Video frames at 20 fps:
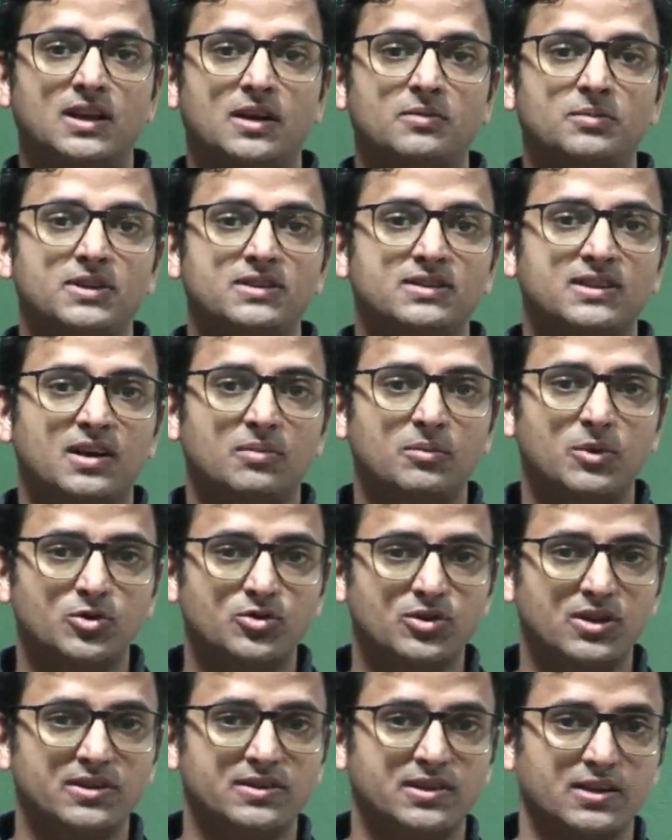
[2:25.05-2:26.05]
That means they are
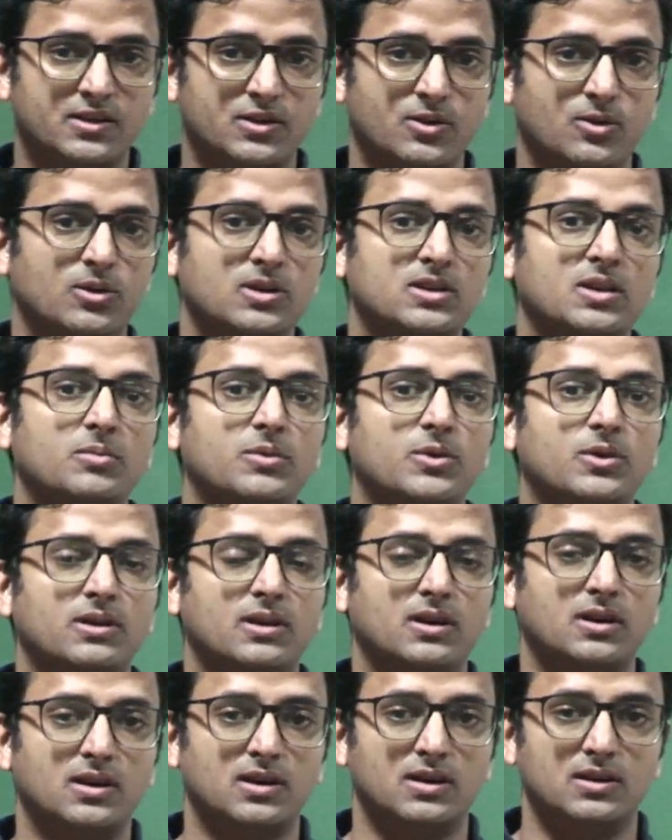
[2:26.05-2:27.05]
mutually secure. They,
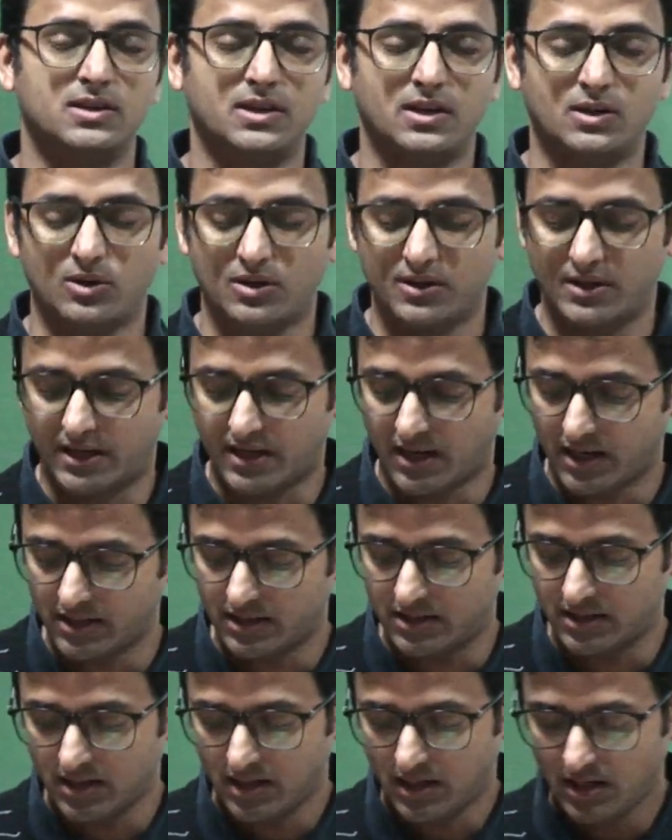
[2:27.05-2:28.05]
uh, they, do, they
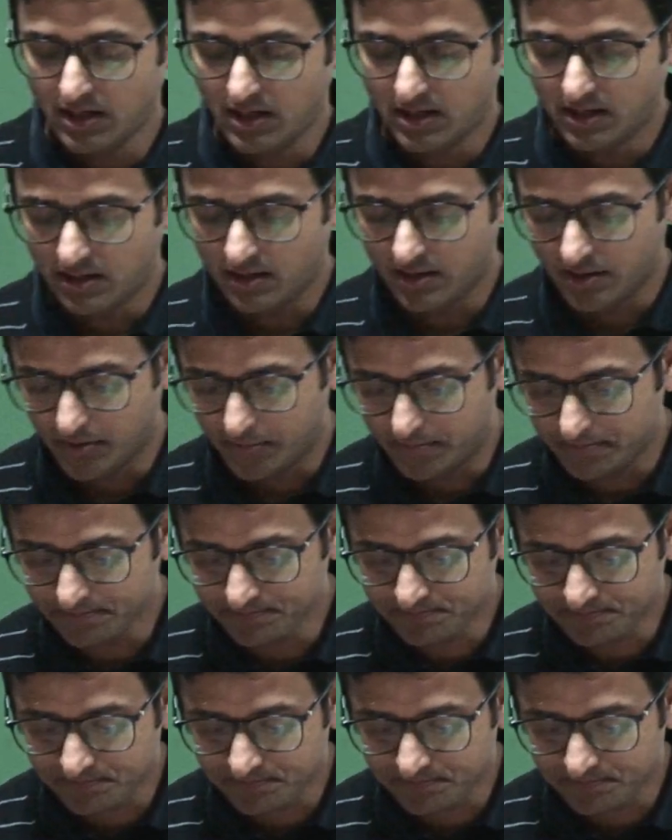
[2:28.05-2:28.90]
can't uh,